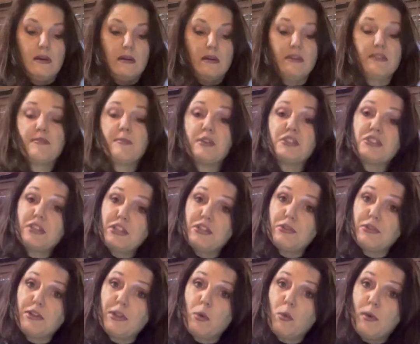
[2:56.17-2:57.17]
especially
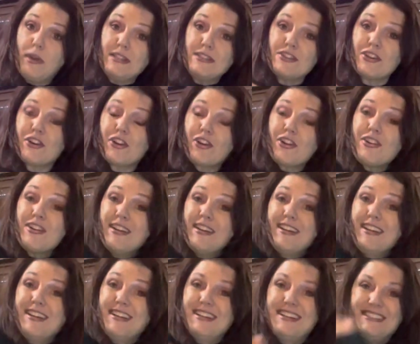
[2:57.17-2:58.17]
during the winter.
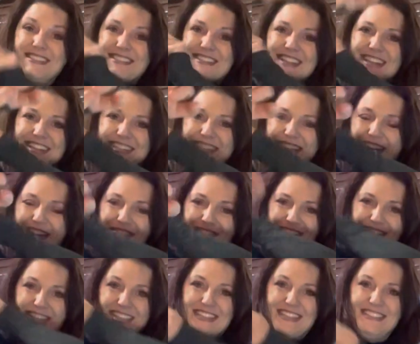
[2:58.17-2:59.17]
It's nice
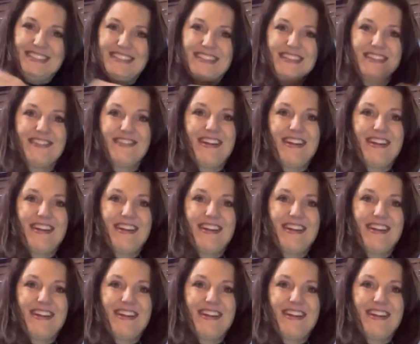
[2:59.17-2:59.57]
having these,